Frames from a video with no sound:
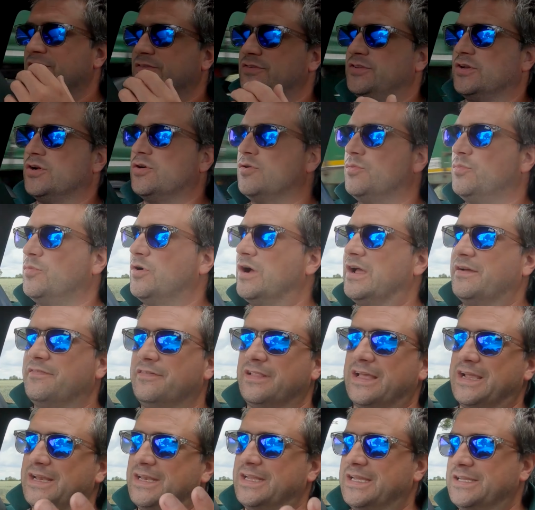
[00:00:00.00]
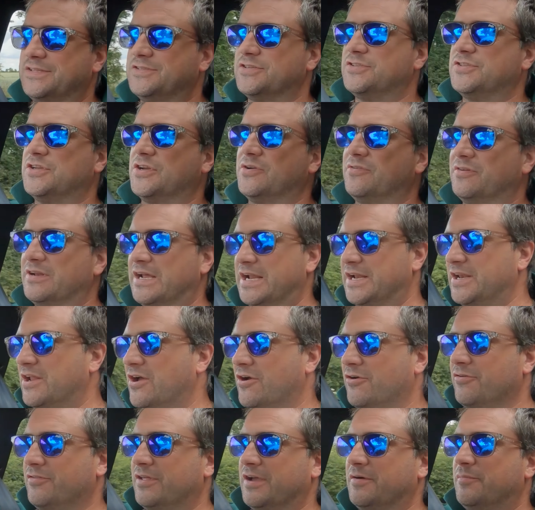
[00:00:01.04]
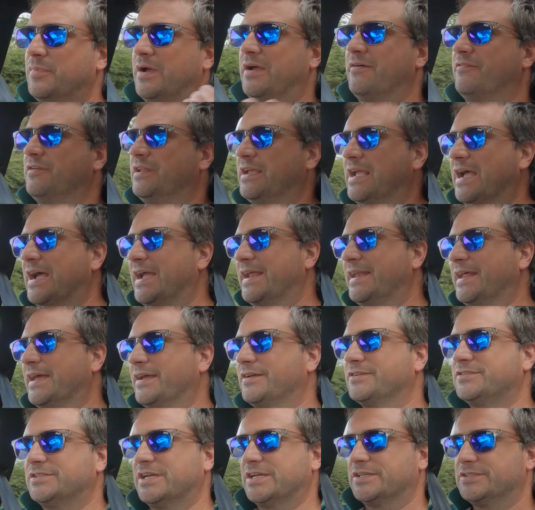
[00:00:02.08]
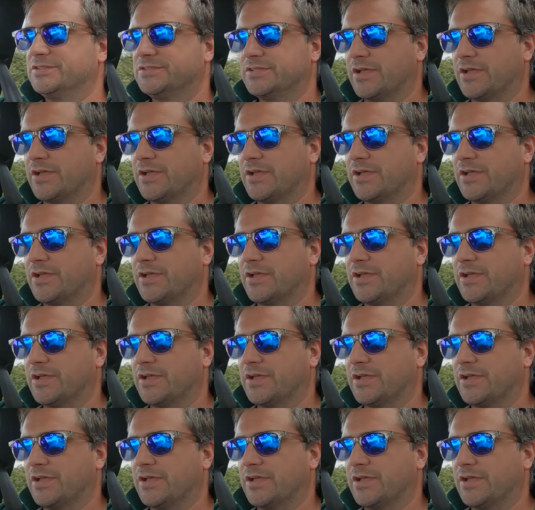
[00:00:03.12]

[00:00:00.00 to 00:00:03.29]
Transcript: doing whatever they need to do and they know they'll be able to gain access.